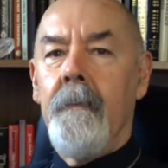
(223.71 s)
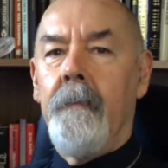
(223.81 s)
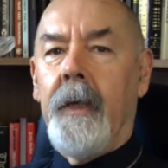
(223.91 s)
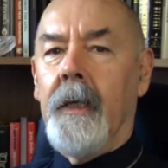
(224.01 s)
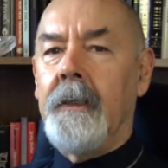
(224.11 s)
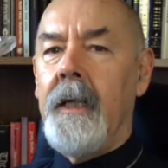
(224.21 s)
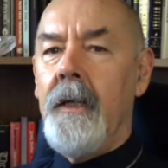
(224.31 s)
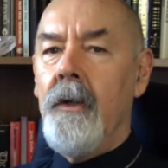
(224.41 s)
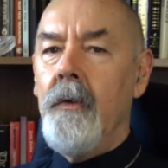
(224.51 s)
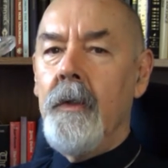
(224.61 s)
because
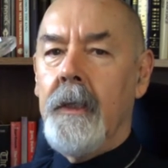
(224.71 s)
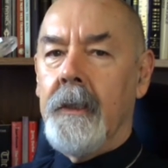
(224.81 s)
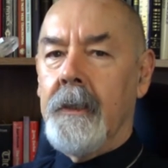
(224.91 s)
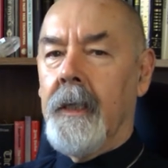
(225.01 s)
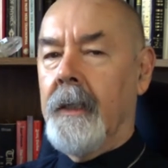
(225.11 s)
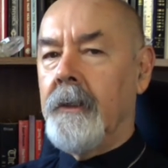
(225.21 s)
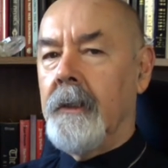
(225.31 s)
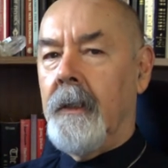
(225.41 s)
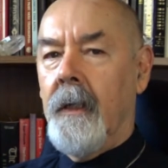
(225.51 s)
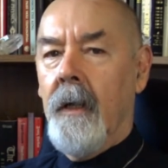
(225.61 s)
he knew the
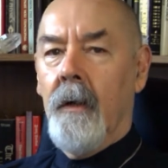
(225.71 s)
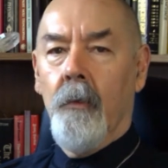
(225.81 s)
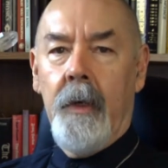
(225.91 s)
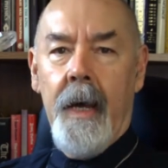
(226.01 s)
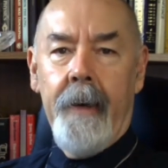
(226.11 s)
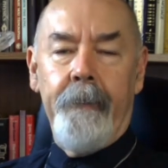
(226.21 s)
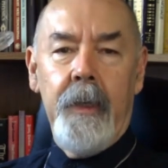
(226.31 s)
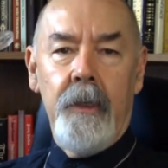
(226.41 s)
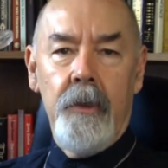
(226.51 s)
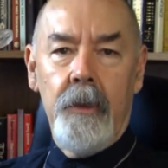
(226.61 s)
discussion would not
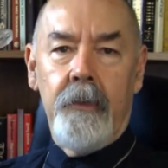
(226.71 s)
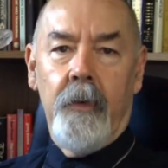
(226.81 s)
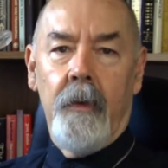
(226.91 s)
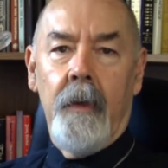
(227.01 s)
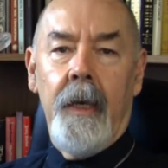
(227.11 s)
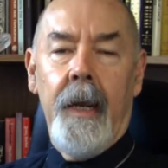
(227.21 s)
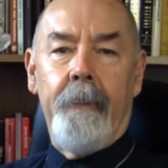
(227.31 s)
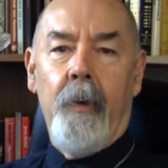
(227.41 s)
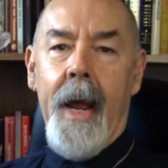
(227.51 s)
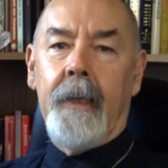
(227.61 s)
be useful in a
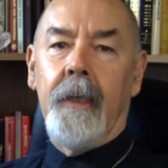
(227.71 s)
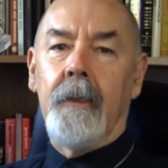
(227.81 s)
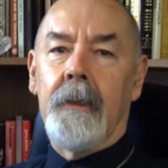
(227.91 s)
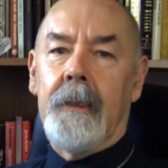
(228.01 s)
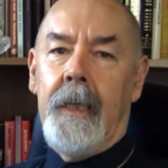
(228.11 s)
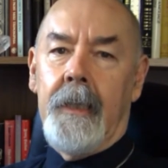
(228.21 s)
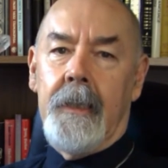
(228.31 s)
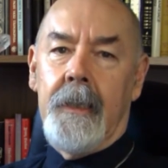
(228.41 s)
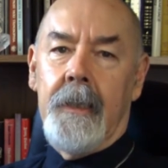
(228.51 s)
practical sense,